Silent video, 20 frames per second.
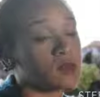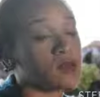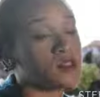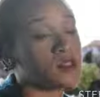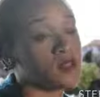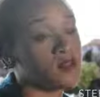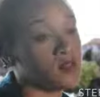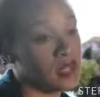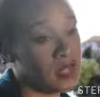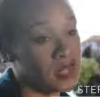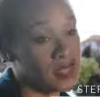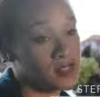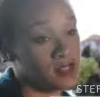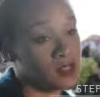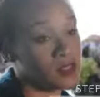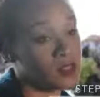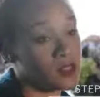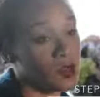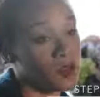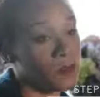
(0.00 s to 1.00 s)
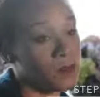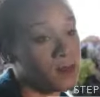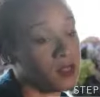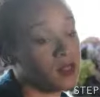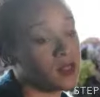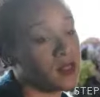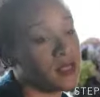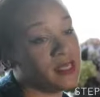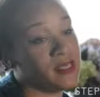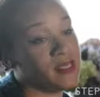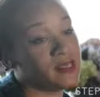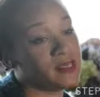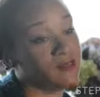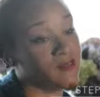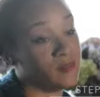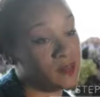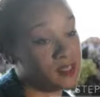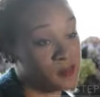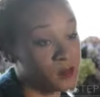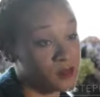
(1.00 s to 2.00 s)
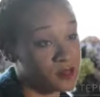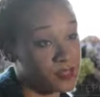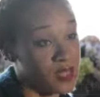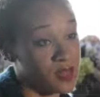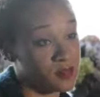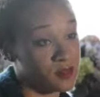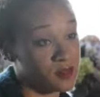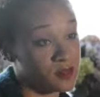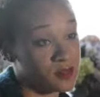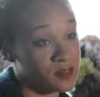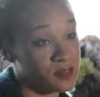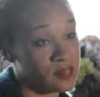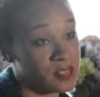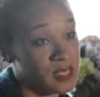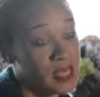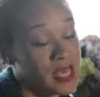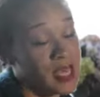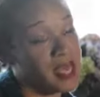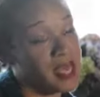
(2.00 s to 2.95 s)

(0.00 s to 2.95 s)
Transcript: The show that I just opened is Invisible to Others,